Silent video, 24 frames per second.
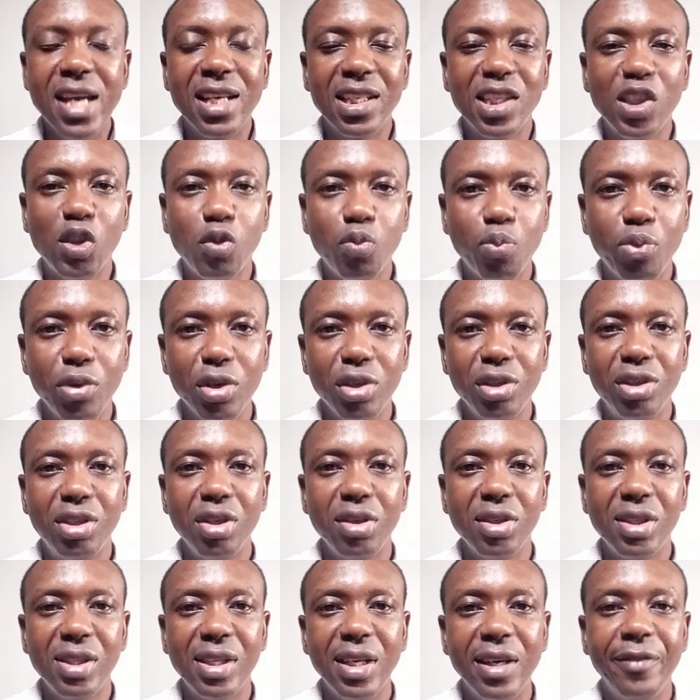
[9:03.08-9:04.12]
expose
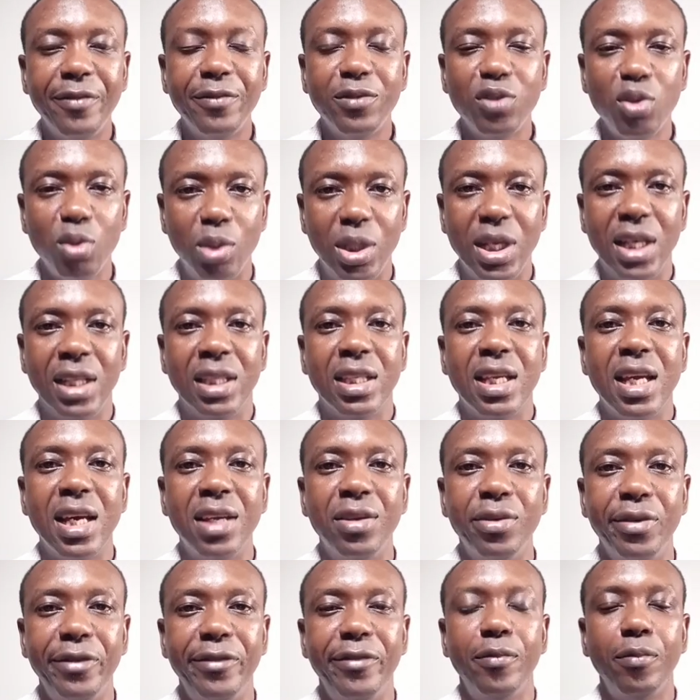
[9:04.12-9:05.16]
yourself to that
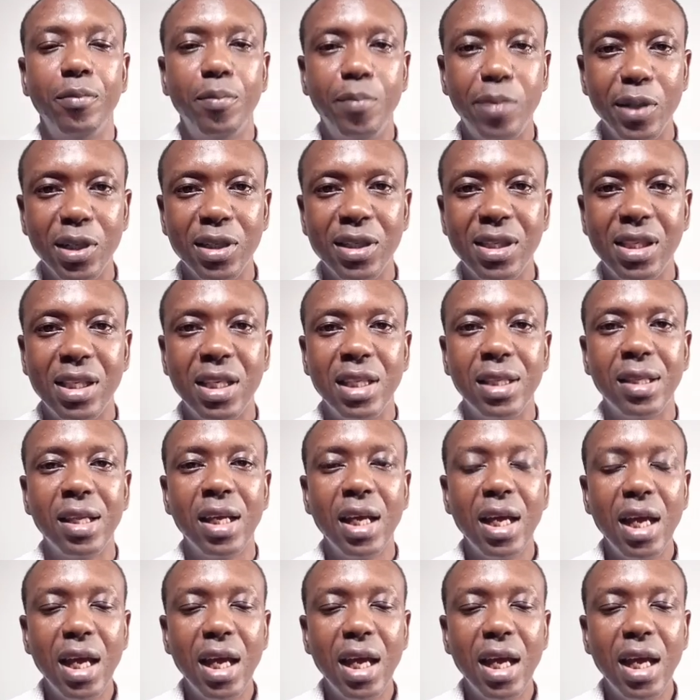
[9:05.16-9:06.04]
kind of person?